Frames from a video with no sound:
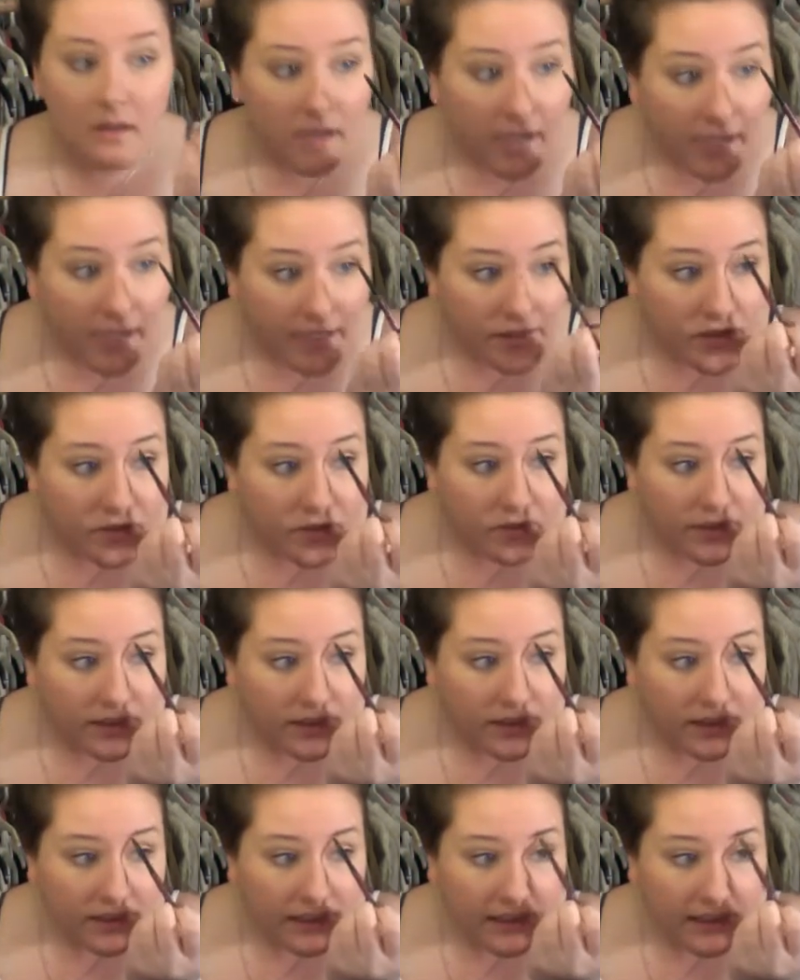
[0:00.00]
I just
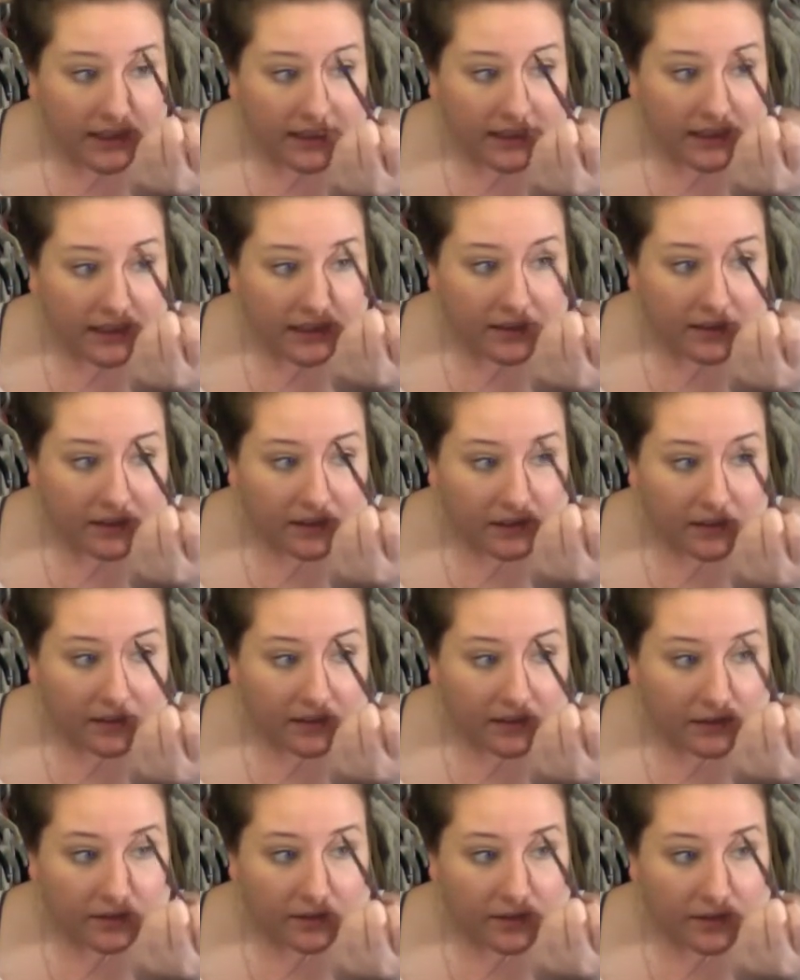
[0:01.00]
really lightly
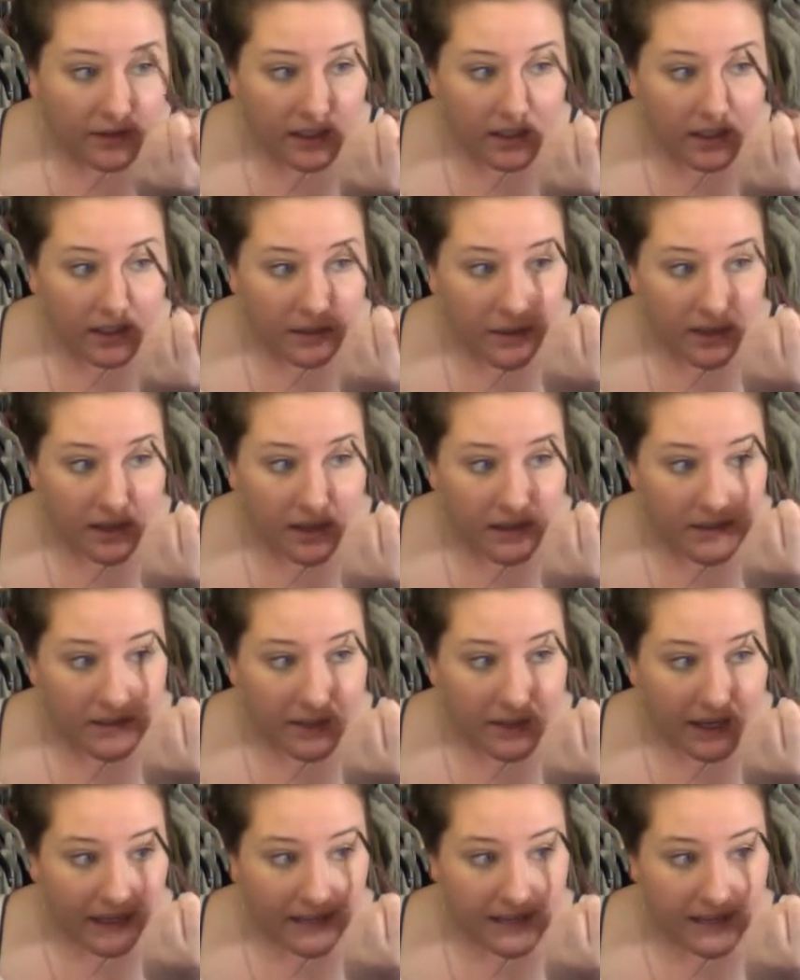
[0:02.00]
fill in the bald
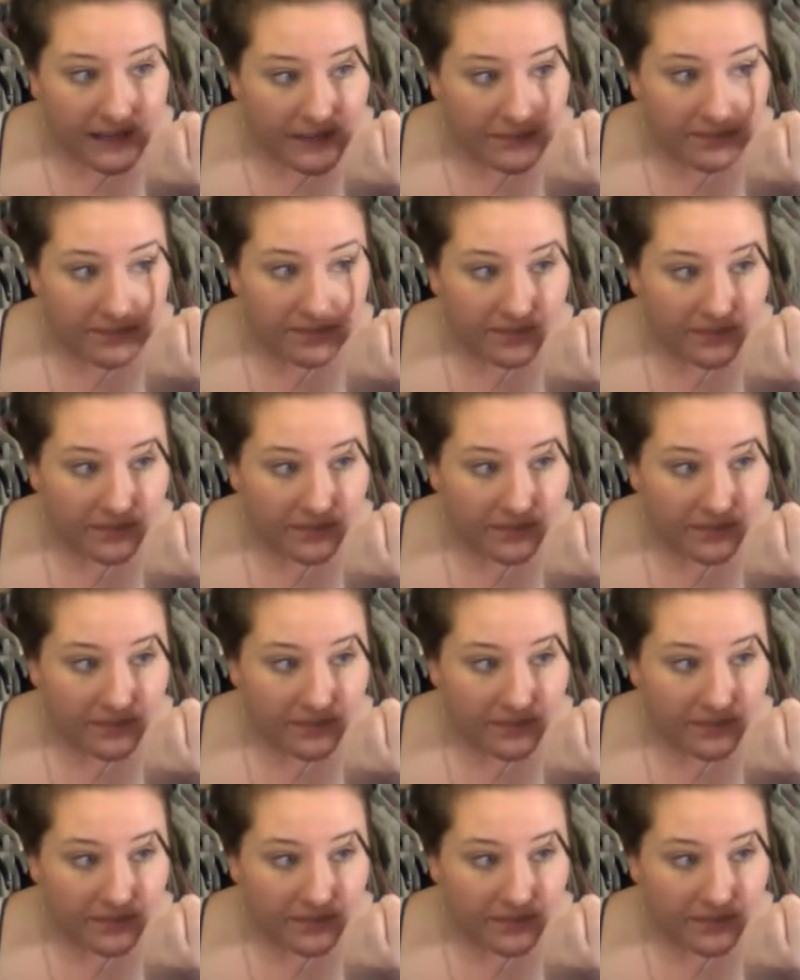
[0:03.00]
spots.